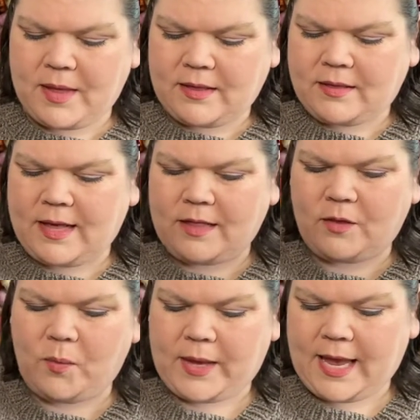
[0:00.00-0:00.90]

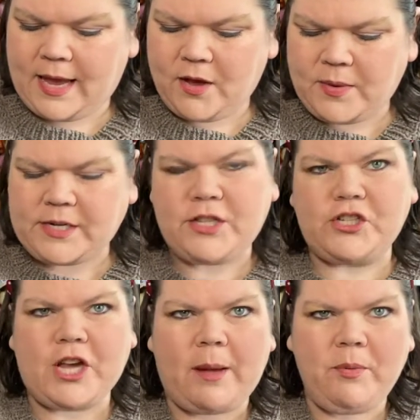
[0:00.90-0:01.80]
Since we can't go into the
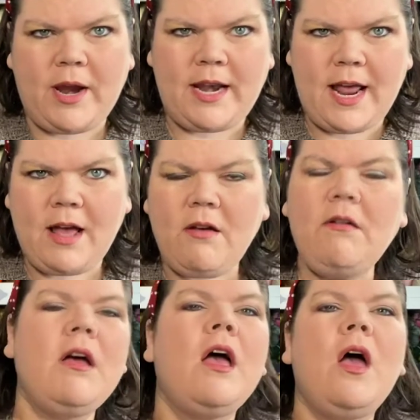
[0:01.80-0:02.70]
shop right now,
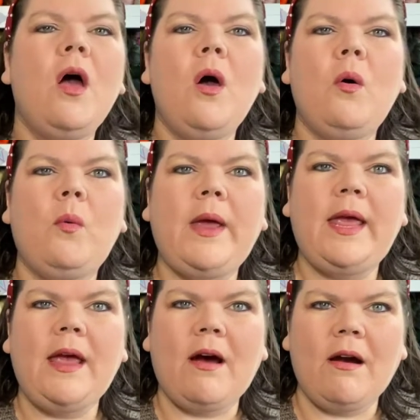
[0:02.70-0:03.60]

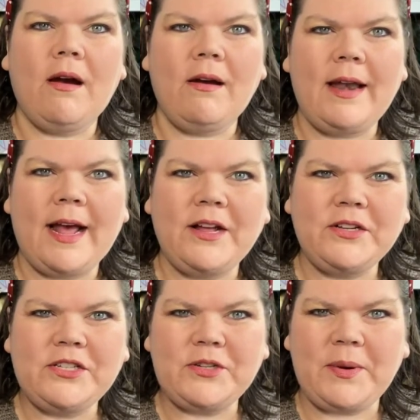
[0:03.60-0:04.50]
we are now
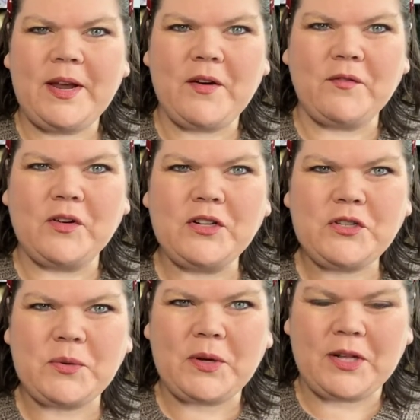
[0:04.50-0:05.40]
doing
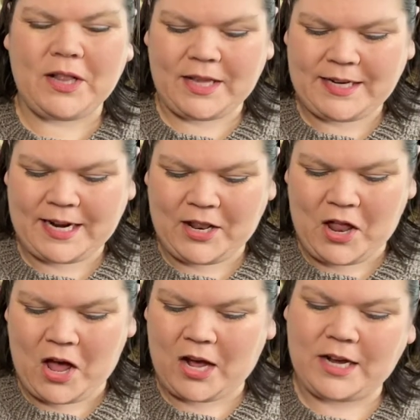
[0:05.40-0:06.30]
virtual knit
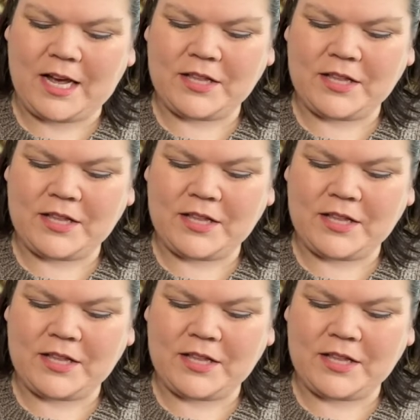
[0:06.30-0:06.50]
along.